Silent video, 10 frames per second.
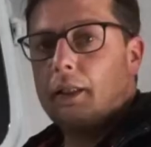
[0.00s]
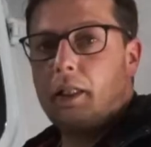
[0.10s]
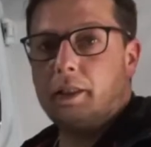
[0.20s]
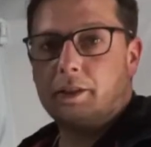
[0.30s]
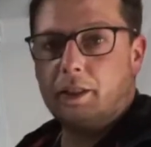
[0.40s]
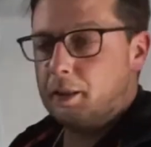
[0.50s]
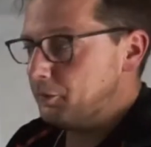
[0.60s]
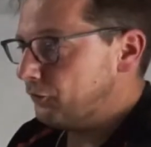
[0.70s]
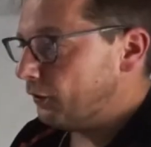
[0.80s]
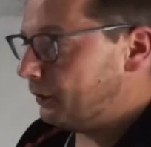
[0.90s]
Okay, so now
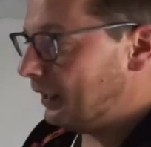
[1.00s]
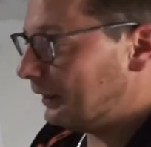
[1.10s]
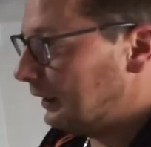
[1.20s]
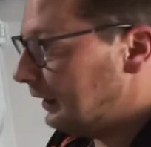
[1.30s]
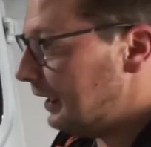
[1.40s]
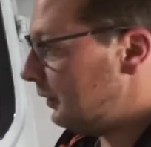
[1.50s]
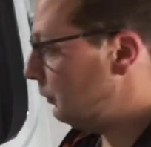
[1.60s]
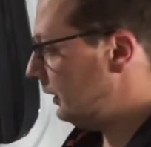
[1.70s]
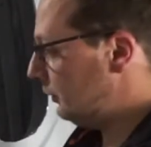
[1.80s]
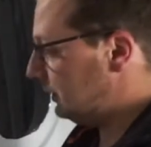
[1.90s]
before we actually lay the
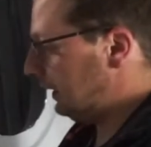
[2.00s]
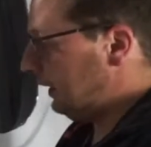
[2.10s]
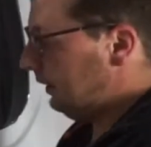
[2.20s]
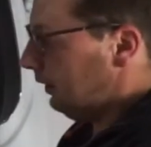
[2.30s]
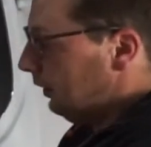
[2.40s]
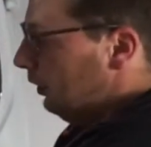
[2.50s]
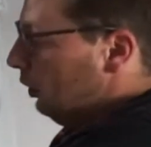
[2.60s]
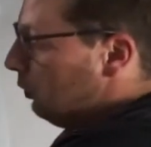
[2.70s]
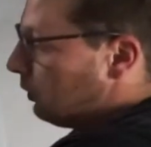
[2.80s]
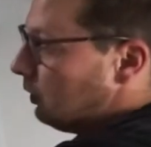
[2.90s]
windows in,
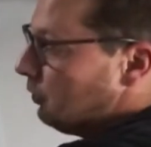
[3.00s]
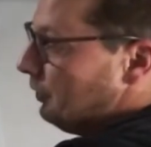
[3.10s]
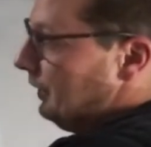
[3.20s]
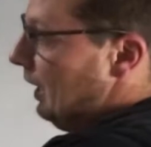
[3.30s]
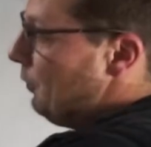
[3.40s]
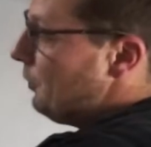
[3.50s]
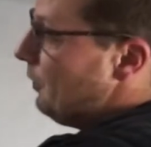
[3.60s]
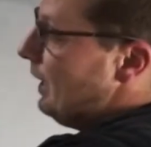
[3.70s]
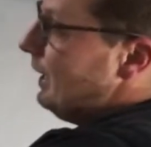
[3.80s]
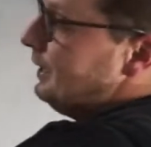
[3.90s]
we're gonna go to the
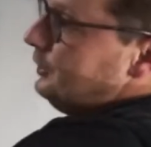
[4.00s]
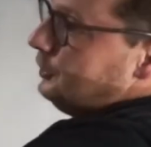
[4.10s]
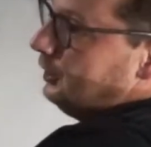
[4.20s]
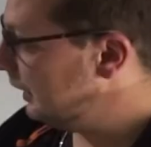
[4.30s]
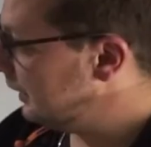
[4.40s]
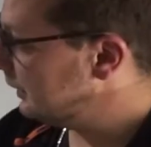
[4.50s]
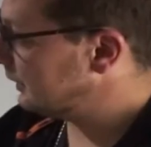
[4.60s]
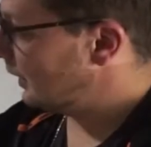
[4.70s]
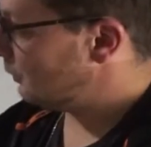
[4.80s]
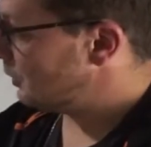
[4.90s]
outer edge and just
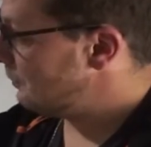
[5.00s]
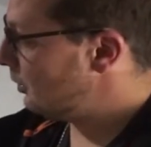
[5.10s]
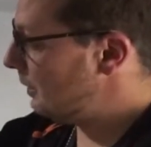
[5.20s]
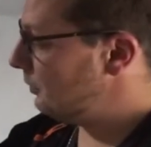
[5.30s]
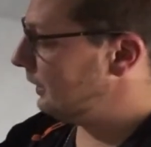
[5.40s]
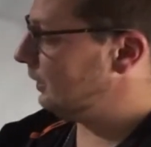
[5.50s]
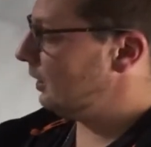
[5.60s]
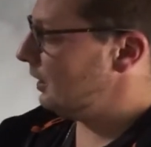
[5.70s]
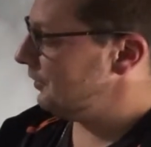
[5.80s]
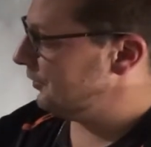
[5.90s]
kind of rubber emery
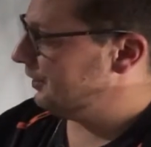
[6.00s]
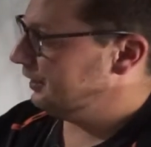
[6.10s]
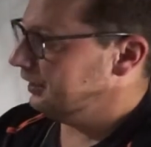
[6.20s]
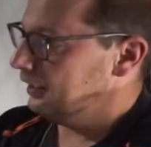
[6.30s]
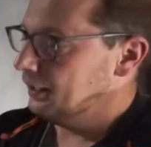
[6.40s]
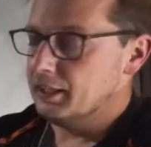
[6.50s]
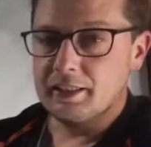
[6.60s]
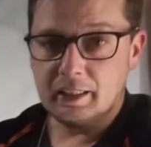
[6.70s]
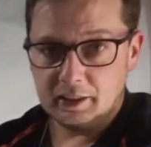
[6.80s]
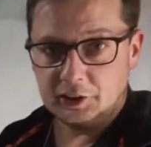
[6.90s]
cloth,
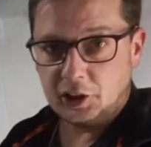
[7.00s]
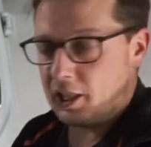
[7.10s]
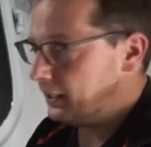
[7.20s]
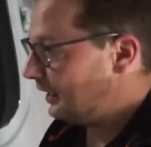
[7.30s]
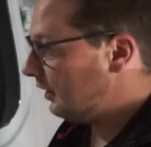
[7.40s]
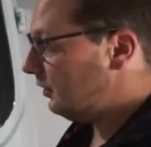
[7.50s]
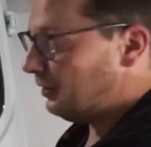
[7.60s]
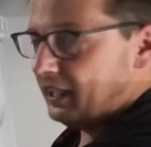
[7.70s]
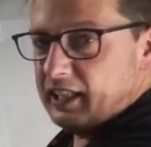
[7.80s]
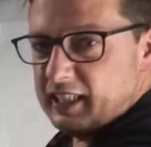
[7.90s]
take the shiny
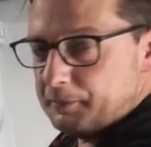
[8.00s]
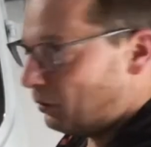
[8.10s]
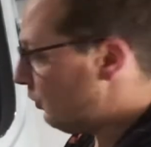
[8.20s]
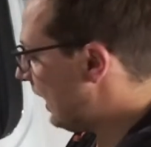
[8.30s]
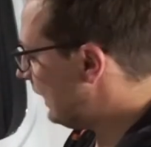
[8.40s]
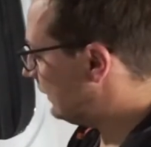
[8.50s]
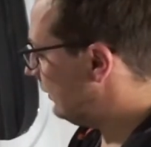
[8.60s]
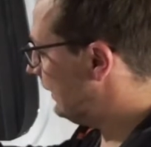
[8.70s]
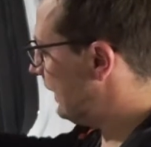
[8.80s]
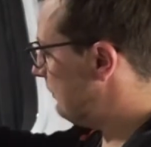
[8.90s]
out, any type of wax or
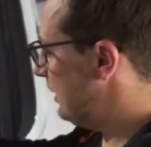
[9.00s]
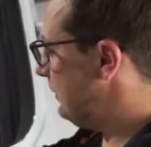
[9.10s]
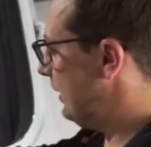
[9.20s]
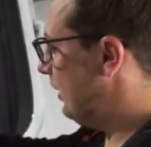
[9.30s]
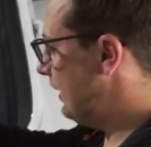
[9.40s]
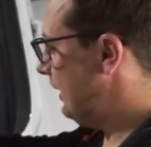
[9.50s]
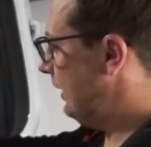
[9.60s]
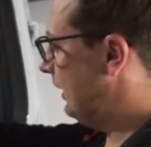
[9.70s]
anything that might be on it.